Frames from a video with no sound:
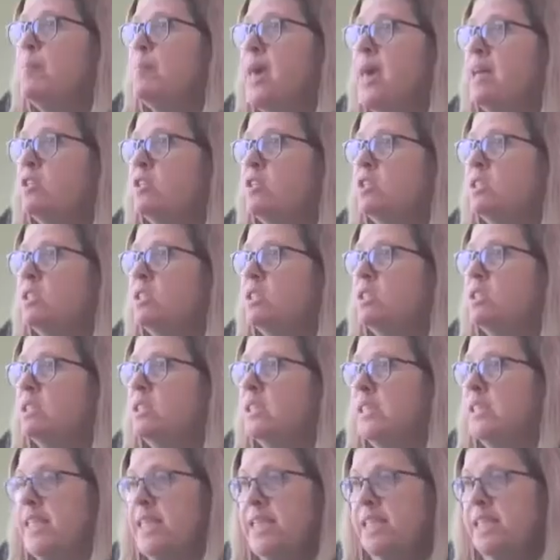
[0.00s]
matches the
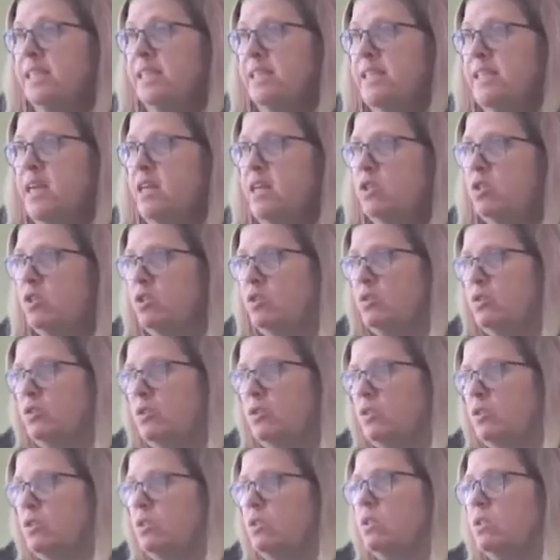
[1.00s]
state statute.
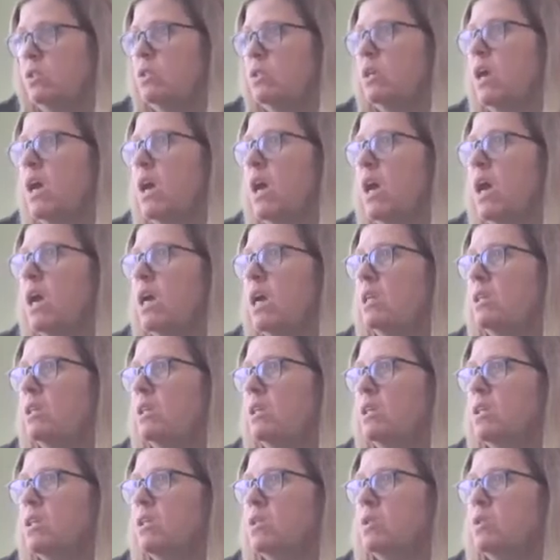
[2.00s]

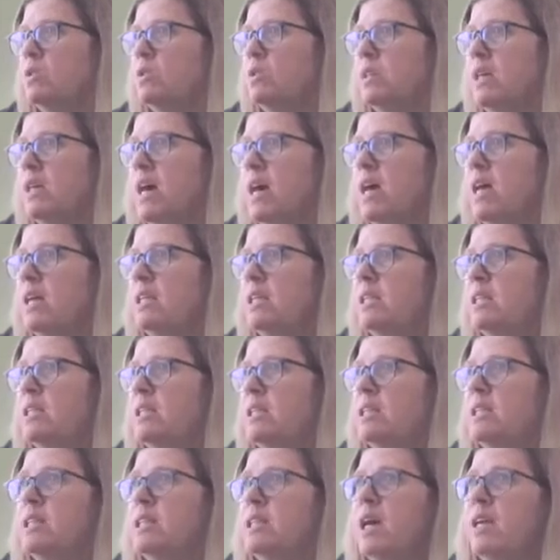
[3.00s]
So that
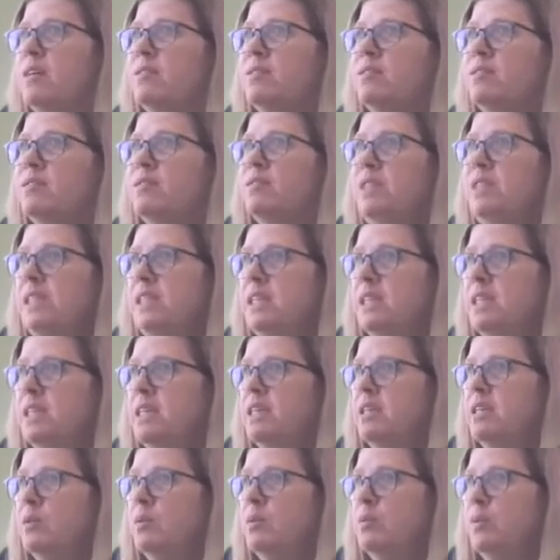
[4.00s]
I have a
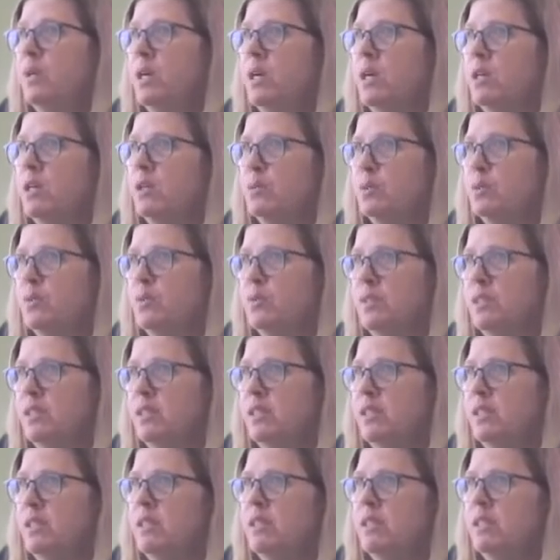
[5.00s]
feeling when ours was
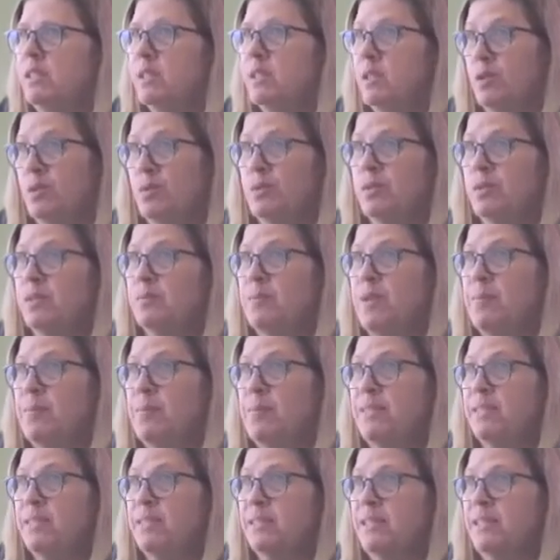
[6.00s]
written, this is what
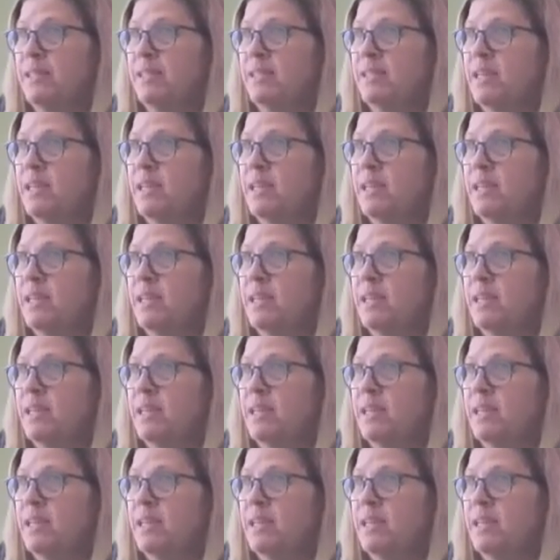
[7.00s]
maybe the state